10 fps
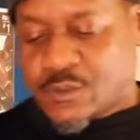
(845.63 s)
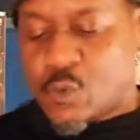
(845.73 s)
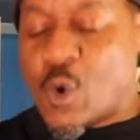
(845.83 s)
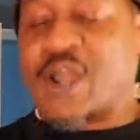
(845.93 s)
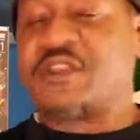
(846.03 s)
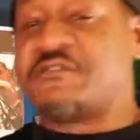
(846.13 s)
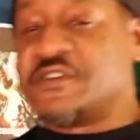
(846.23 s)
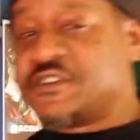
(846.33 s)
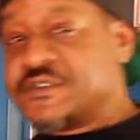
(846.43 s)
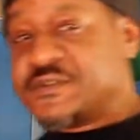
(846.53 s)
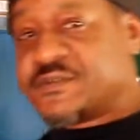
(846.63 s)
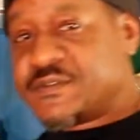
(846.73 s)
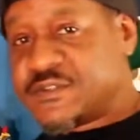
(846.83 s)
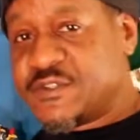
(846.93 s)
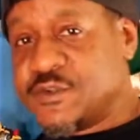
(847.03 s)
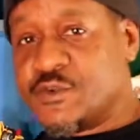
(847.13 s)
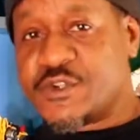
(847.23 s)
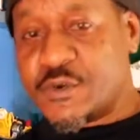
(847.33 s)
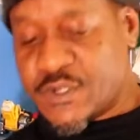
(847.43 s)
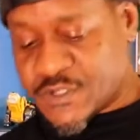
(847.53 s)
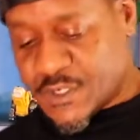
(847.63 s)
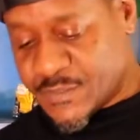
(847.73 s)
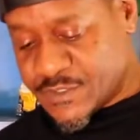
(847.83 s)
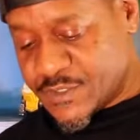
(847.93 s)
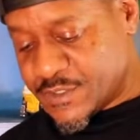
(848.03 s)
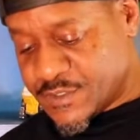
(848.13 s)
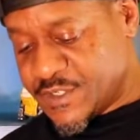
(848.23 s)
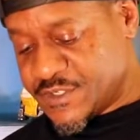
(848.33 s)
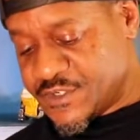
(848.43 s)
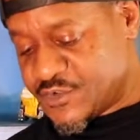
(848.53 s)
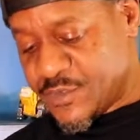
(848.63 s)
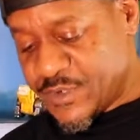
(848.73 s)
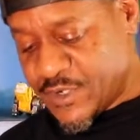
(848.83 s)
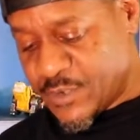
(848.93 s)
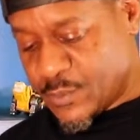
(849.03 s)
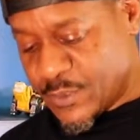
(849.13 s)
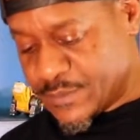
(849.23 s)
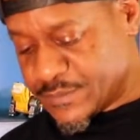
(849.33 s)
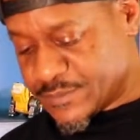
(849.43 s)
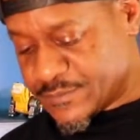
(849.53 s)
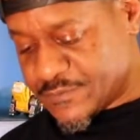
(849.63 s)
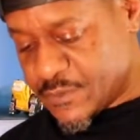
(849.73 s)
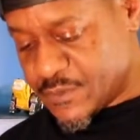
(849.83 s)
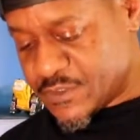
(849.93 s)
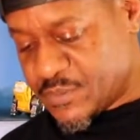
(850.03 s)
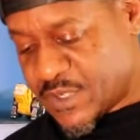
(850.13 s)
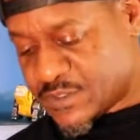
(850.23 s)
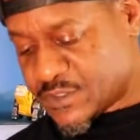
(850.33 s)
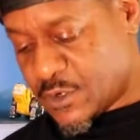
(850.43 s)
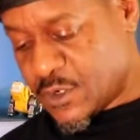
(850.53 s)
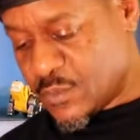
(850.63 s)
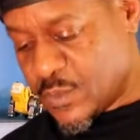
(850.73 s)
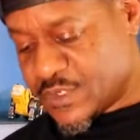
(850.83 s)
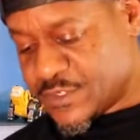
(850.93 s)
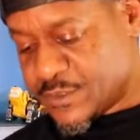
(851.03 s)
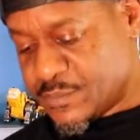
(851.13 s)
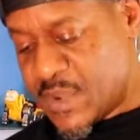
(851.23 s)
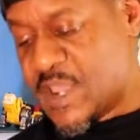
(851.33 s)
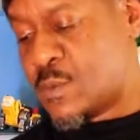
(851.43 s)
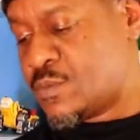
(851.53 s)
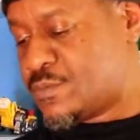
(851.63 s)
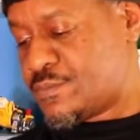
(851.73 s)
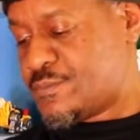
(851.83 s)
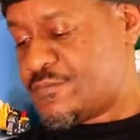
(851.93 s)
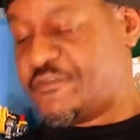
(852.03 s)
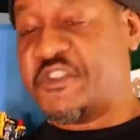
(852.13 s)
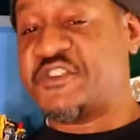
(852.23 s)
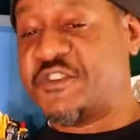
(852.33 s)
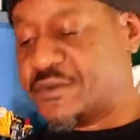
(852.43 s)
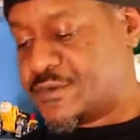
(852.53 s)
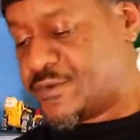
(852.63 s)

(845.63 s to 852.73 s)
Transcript: WandaVision is the new show that's coming to the Disney streaming network. Of course, about Scarlet Witch and her man Vision.